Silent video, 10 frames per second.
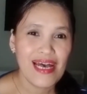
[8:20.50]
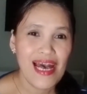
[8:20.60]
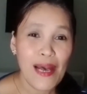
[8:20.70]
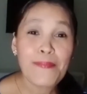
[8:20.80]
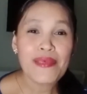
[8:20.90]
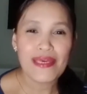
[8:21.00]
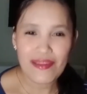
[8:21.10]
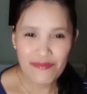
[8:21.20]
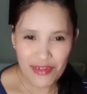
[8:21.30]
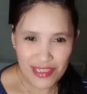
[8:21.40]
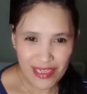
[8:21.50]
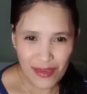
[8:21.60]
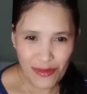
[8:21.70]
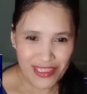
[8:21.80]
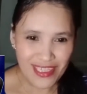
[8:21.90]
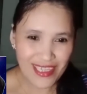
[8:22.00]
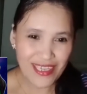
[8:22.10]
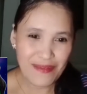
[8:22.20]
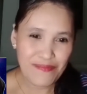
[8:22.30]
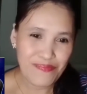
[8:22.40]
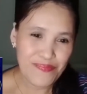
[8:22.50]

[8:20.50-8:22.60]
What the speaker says: happy anniversary once again.